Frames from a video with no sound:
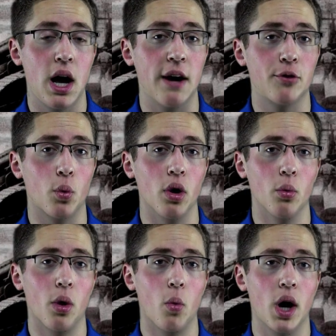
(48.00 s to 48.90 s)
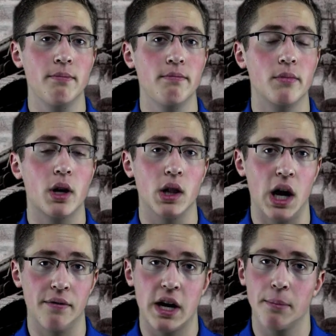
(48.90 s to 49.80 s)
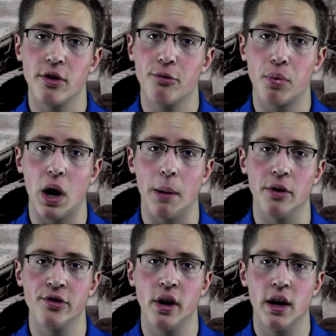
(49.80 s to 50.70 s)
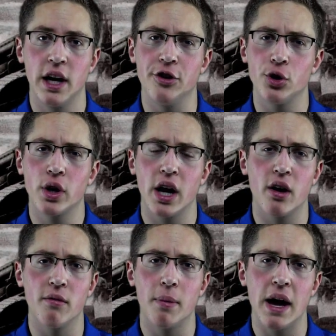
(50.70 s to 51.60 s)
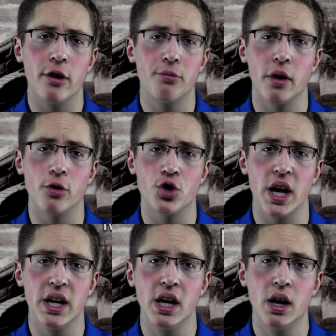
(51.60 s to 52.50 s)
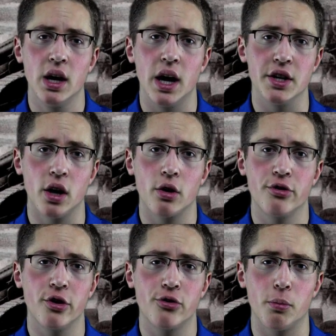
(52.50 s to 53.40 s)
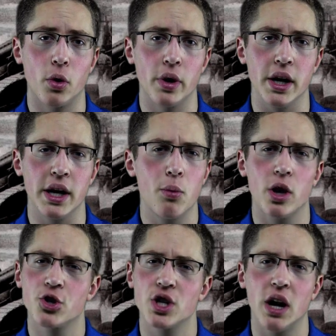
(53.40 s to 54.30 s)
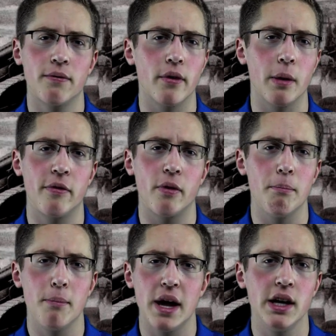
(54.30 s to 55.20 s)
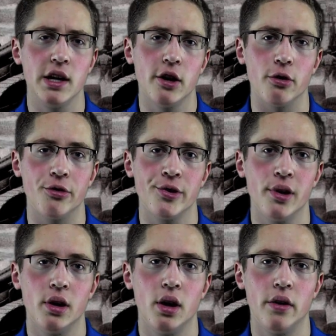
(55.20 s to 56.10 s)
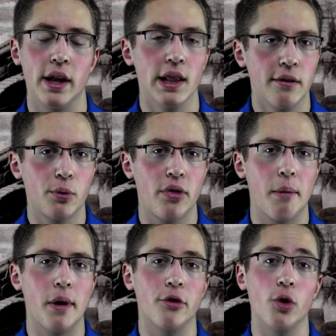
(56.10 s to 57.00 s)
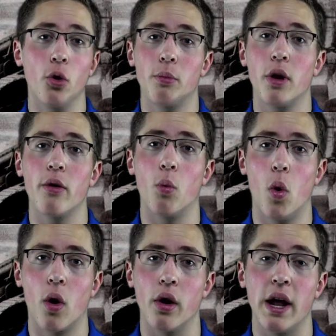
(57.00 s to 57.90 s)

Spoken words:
After World War I, Clive kept his promise. He took care of Paddy's mother Janie and younger sister Maureen. He watched out for them for many years. They lived with him and his older brother Warren